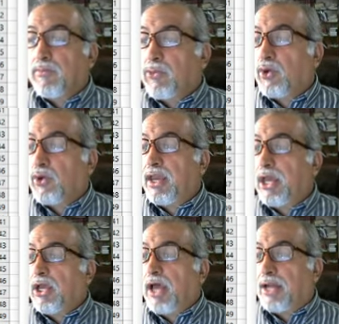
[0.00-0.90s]
Okay,
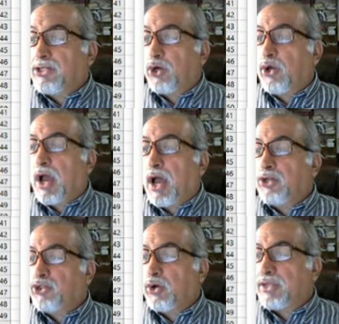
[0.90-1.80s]
I'll show you
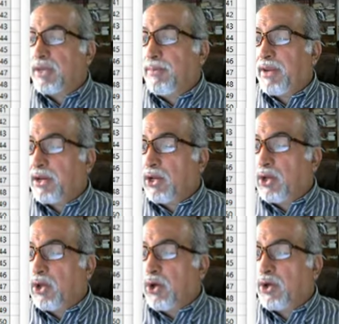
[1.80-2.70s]
what I mean.
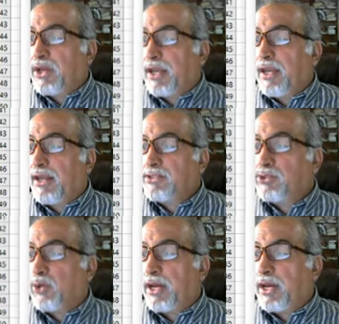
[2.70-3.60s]
Okay, here's
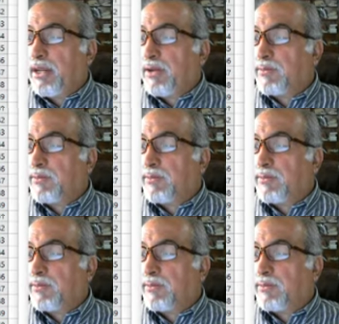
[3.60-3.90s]
20.